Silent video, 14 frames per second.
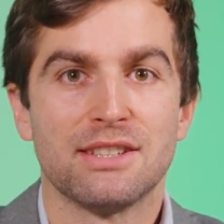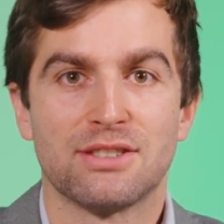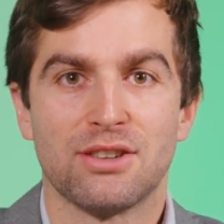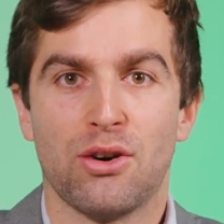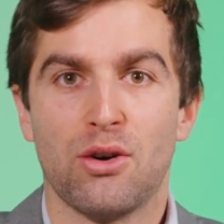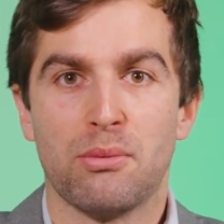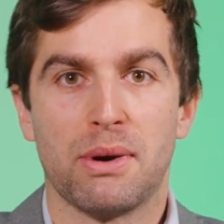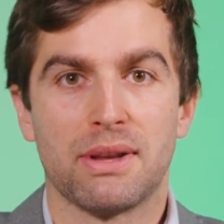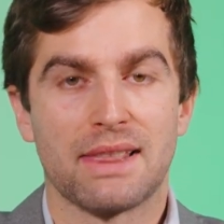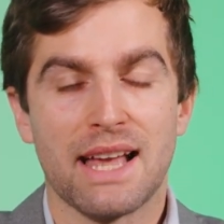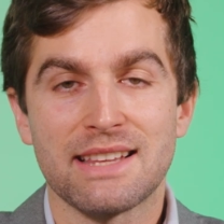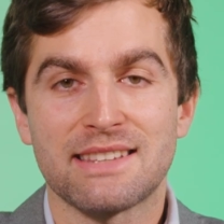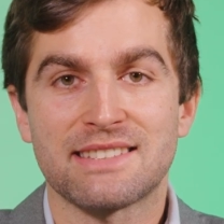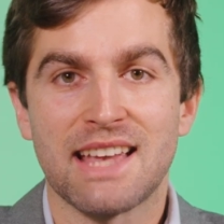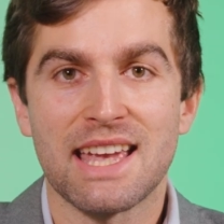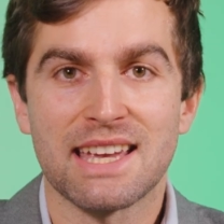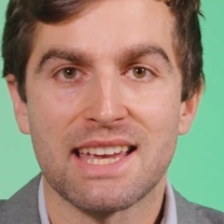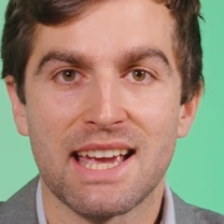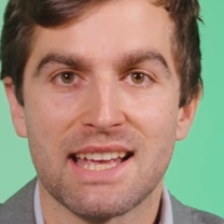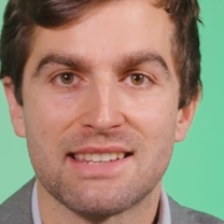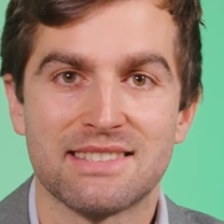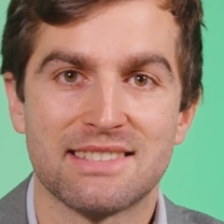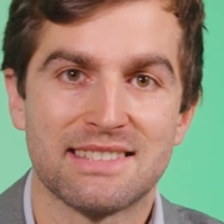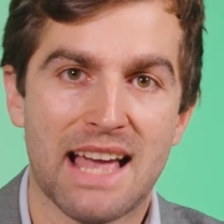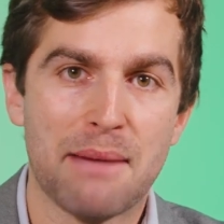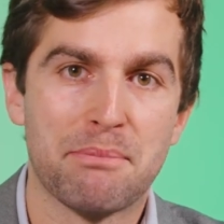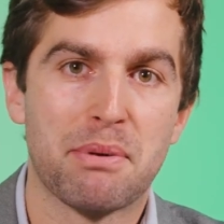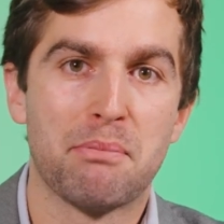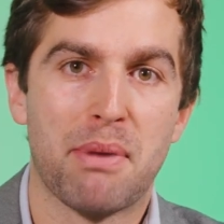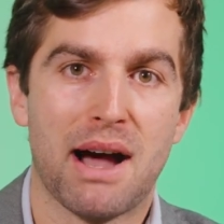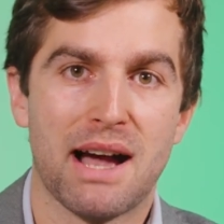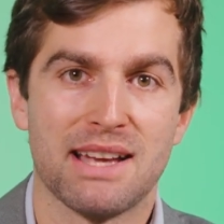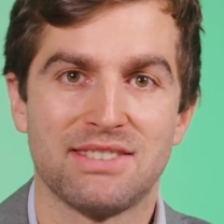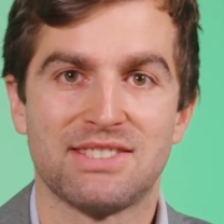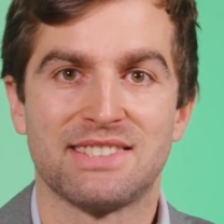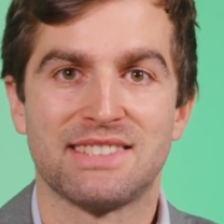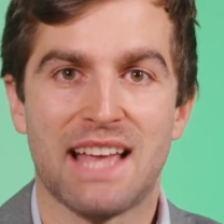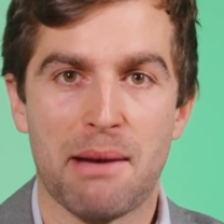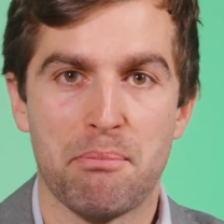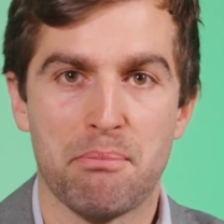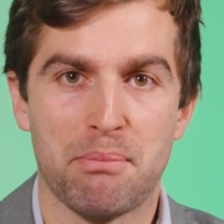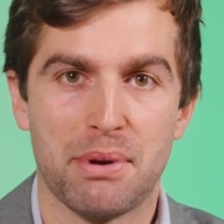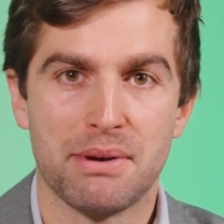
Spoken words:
But let's take it step by step.